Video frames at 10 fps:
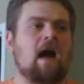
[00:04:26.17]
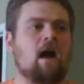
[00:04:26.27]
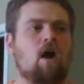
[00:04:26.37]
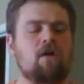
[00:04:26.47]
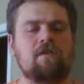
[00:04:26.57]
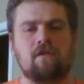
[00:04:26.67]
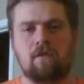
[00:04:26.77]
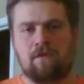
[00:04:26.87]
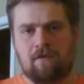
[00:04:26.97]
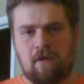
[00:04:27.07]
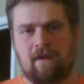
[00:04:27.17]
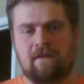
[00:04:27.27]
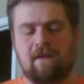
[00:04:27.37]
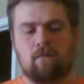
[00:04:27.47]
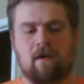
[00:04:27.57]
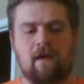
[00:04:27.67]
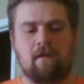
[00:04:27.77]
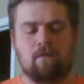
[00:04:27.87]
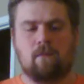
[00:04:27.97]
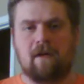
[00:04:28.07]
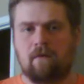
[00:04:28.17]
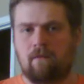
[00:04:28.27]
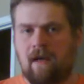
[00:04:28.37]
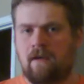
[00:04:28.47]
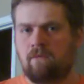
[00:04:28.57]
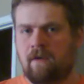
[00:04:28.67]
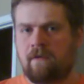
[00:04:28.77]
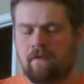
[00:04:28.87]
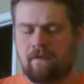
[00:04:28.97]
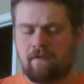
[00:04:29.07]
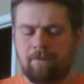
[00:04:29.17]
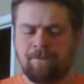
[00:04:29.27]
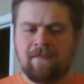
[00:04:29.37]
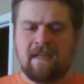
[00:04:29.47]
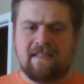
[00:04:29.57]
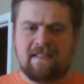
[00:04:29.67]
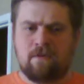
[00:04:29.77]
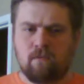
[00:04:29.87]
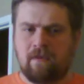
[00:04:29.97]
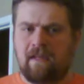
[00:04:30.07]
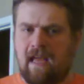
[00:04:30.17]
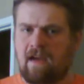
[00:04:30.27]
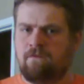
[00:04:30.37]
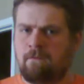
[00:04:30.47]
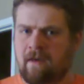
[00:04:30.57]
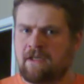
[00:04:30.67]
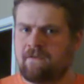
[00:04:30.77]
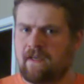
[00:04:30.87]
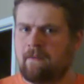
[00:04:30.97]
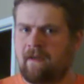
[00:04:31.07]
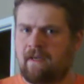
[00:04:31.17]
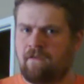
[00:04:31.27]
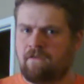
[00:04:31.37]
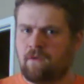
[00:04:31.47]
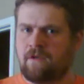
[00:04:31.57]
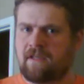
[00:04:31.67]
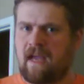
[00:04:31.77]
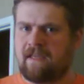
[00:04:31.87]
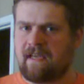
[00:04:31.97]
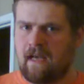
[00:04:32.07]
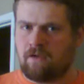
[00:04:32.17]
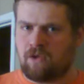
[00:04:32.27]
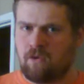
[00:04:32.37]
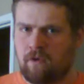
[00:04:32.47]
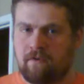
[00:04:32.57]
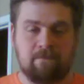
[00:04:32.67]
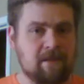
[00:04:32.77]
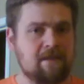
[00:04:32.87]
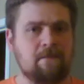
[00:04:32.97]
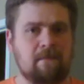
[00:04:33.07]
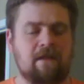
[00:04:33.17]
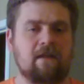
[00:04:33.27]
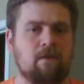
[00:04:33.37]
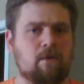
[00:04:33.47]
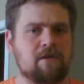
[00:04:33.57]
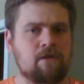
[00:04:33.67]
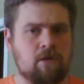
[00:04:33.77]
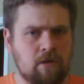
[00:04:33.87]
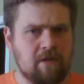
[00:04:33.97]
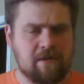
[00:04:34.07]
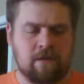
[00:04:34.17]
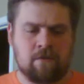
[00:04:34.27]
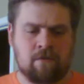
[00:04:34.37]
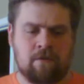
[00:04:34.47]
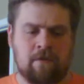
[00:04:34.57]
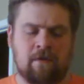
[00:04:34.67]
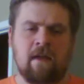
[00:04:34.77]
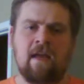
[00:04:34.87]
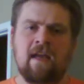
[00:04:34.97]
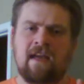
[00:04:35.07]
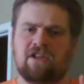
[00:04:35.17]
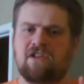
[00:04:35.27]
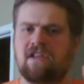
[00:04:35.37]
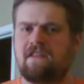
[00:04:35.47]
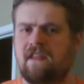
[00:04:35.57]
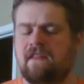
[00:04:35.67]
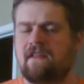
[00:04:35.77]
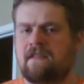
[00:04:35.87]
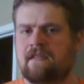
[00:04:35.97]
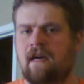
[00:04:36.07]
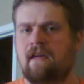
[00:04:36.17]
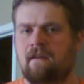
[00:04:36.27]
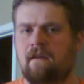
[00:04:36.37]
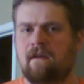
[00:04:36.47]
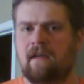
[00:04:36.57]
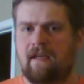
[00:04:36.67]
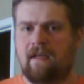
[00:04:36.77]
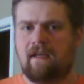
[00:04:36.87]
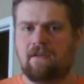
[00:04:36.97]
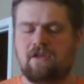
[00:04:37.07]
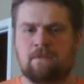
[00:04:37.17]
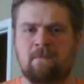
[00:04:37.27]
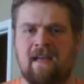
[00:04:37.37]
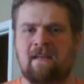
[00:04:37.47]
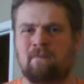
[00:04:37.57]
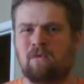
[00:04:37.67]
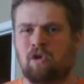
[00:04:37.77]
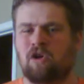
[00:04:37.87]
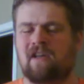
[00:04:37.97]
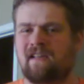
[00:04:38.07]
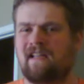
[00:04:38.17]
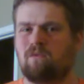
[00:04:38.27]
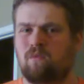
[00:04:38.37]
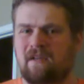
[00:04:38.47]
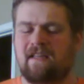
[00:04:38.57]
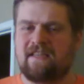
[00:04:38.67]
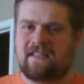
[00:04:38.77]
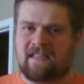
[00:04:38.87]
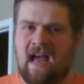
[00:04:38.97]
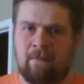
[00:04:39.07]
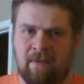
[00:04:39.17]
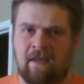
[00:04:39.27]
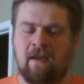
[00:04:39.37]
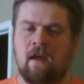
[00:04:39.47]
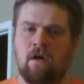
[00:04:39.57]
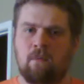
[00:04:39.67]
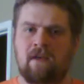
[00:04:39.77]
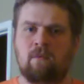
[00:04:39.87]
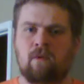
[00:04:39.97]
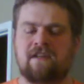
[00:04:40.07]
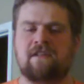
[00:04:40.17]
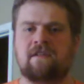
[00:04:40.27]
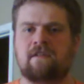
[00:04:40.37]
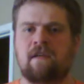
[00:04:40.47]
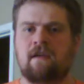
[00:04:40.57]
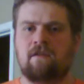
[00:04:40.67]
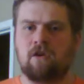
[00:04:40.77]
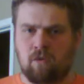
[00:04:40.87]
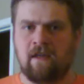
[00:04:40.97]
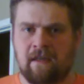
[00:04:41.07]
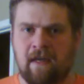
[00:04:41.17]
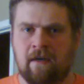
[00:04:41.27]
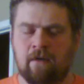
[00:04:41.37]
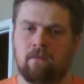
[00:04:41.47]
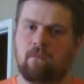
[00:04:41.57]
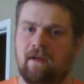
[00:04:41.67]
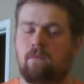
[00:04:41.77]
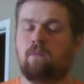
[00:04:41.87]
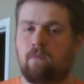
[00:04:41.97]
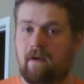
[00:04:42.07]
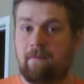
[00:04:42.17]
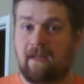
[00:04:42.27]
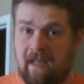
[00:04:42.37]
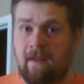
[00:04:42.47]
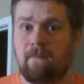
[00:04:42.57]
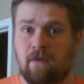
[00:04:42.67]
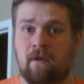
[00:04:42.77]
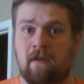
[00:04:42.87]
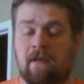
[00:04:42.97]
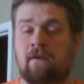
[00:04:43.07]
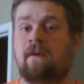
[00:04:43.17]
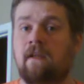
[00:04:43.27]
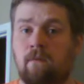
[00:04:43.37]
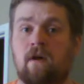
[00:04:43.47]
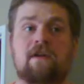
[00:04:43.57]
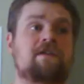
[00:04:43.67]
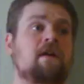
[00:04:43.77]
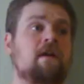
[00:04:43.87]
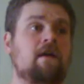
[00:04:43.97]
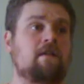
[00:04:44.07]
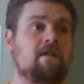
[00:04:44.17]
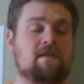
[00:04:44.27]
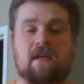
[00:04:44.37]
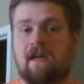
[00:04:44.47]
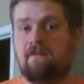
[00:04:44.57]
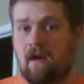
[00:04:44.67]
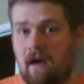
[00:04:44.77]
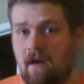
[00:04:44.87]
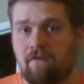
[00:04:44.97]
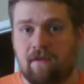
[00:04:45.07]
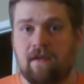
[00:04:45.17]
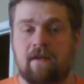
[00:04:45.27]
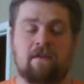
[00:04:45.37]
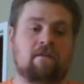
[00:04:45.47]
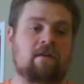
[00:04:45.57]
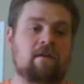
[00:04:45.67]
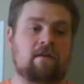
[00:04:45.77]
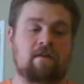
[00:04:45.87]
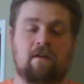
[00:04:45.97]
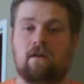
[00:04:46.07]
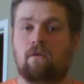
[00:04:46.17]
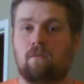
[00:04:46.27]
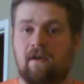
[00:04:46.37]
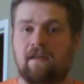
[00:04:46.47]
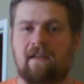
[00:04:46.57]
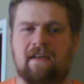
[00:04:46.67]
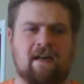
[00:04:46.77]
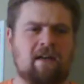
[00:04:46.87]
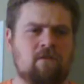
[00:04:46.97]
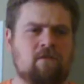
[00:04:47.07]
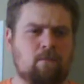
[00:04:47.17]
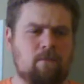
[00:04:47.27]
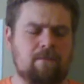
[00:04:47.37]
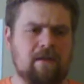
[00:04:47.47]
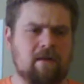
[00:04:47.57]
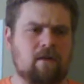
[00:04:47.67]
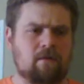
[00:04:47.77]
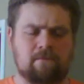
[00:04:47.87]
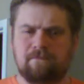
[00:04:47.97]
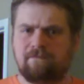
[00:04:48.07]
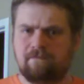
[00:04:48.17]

I also thought that Ryan Ryan Reynolds didn't really have much of a commanding force as Hal Jordan. Doesn't mean that he wasn't good as Hal Jordan. It's just I think the dialogue in it just made him look like really sappy when he wasn't the Green Lantern. When he when he became the Green Lantern, he was this kind of confident and, you know, really kind of, you know,